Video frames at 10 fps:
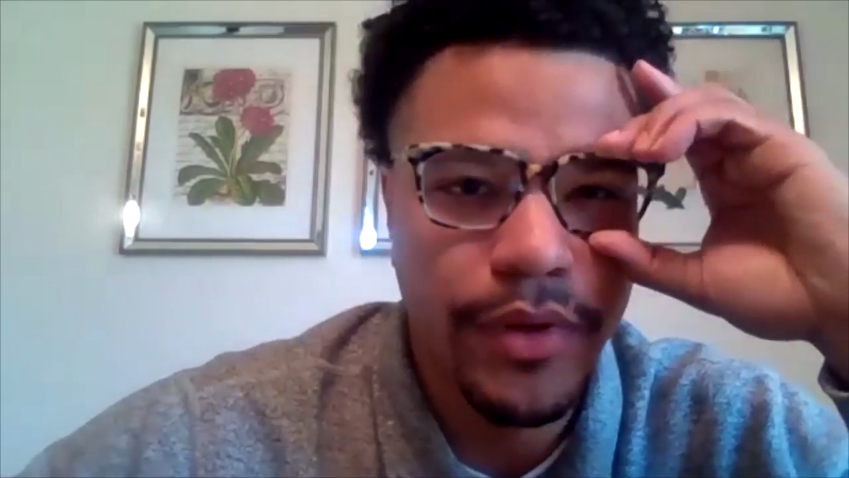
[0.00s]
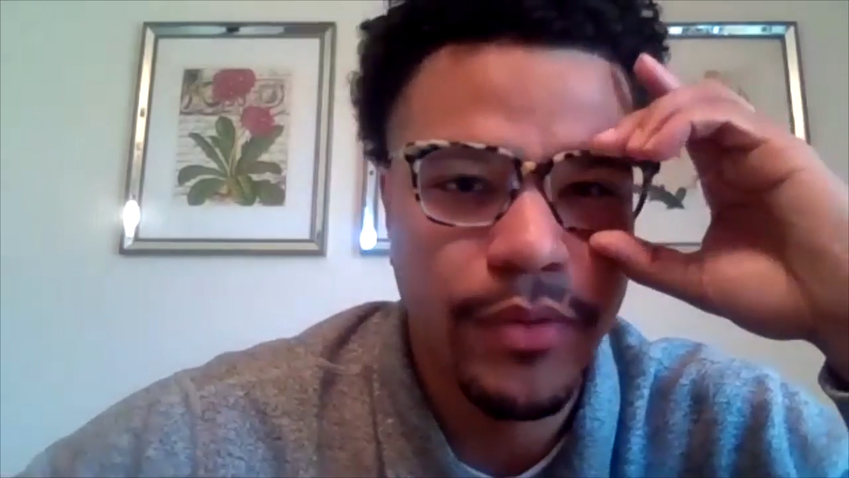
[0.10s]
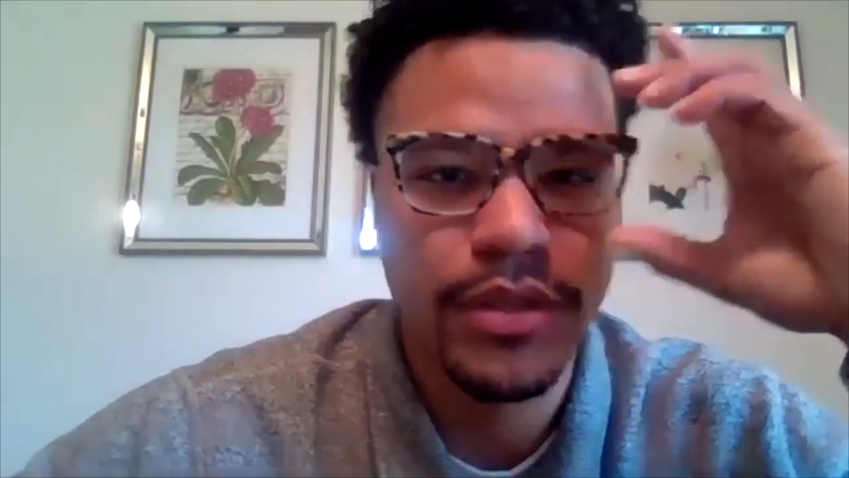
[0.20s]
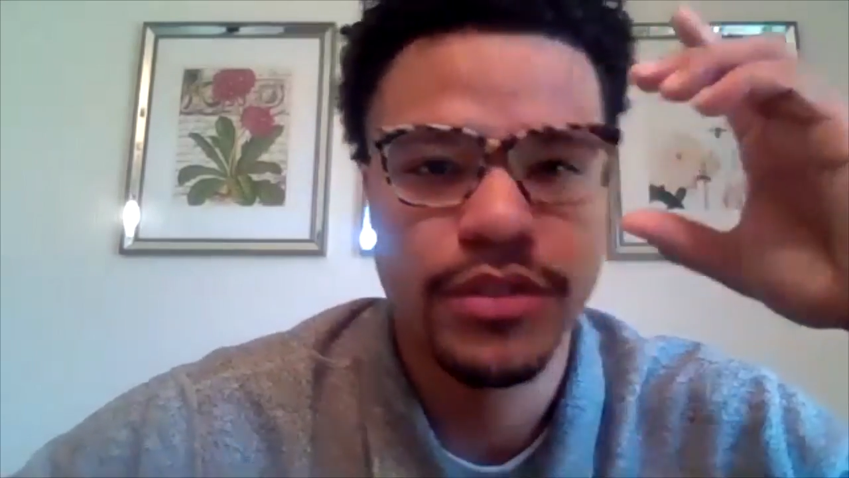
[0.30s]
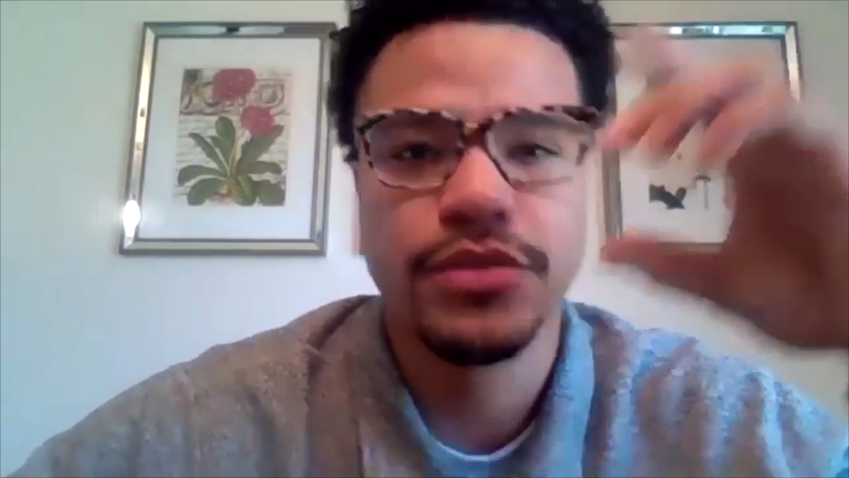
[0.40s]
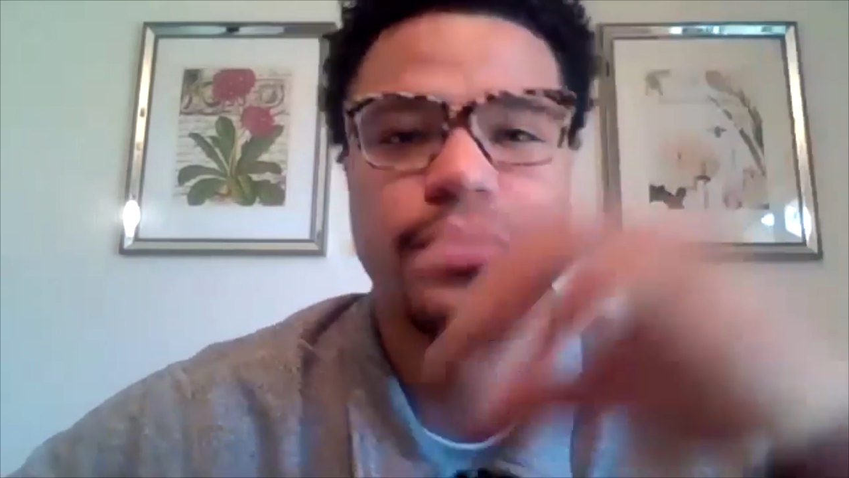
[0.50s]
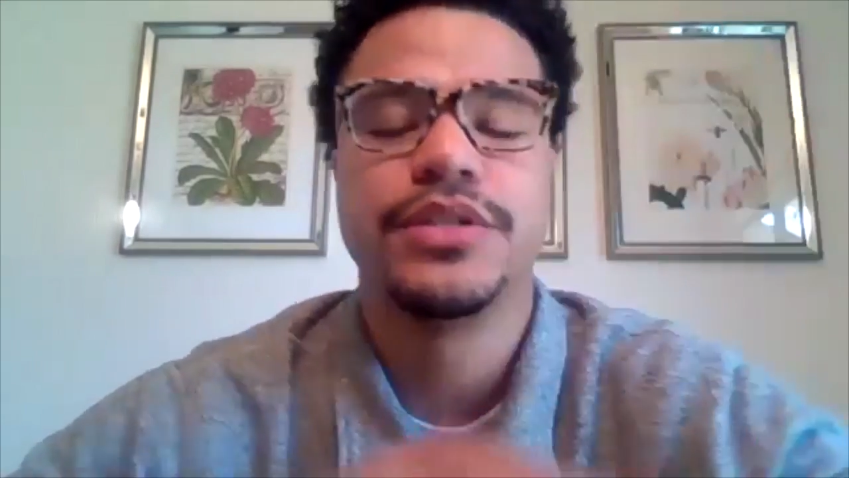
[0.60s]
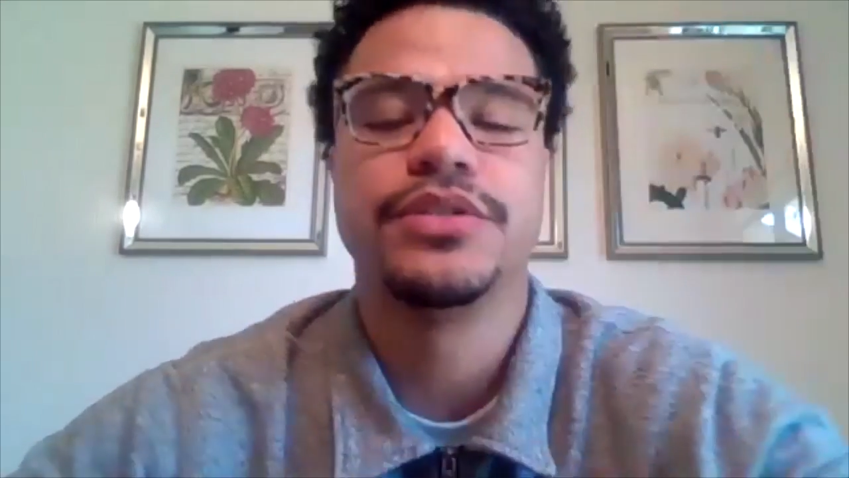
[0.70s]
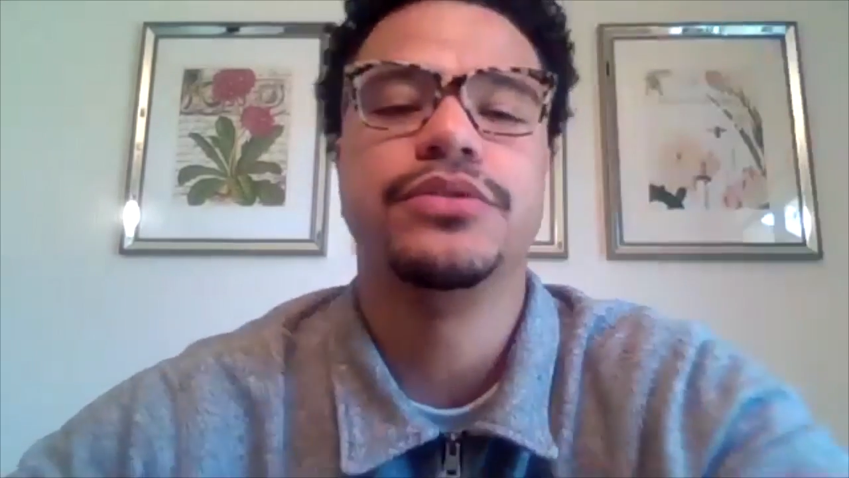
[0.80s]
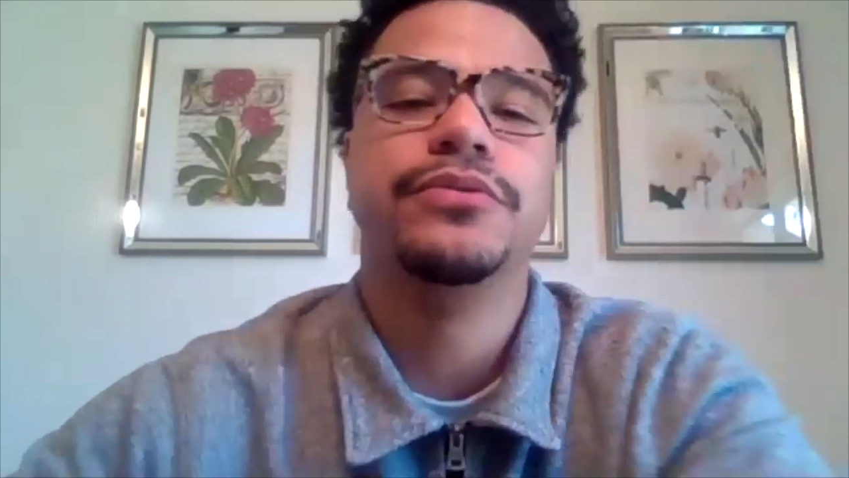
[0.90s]
but it also
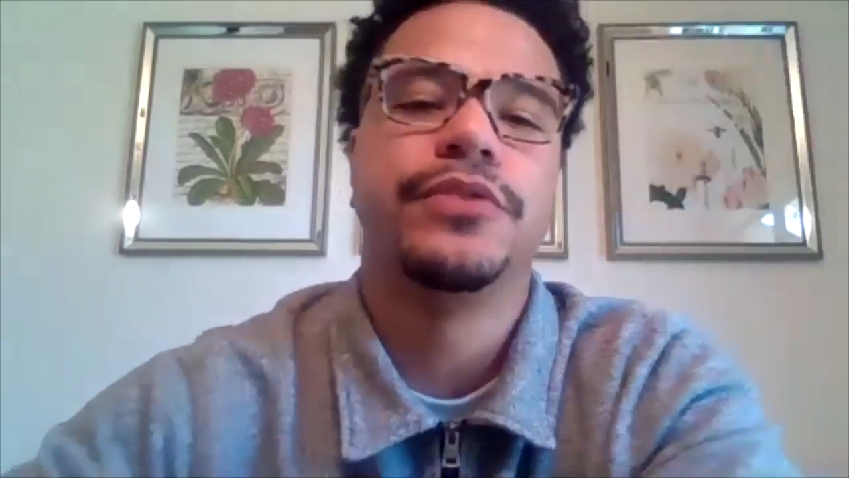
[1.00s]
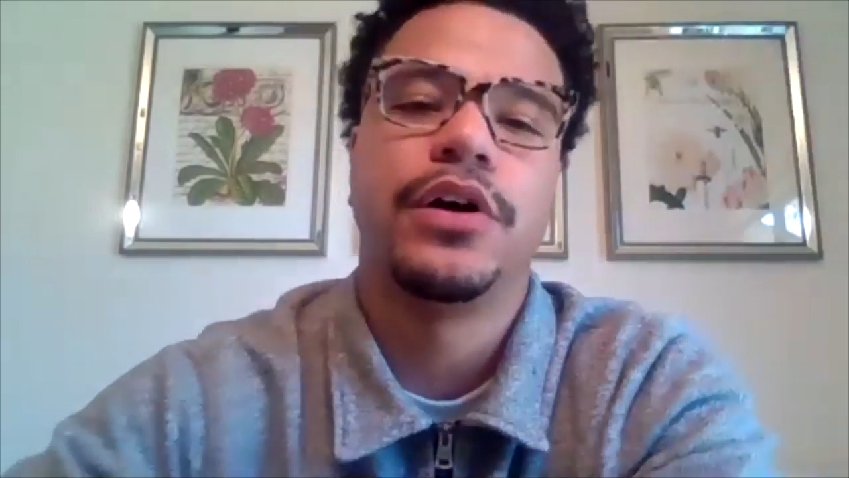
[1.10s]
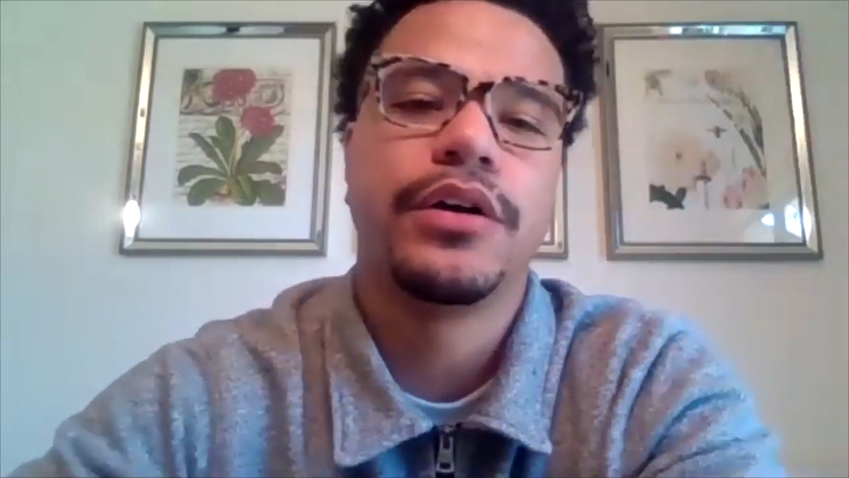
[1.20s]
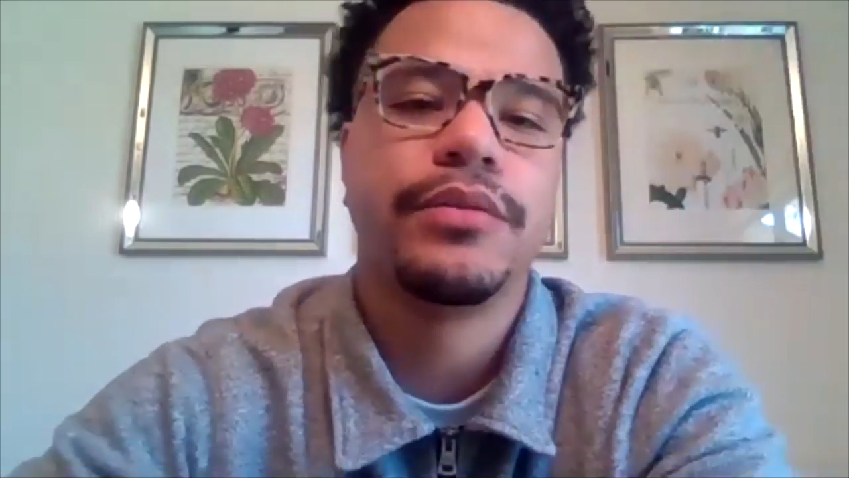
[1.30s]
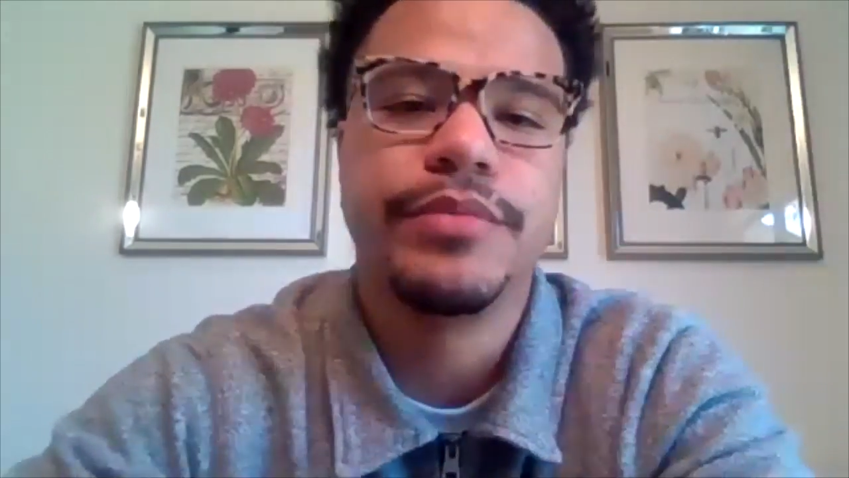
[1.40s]
wasn't too far,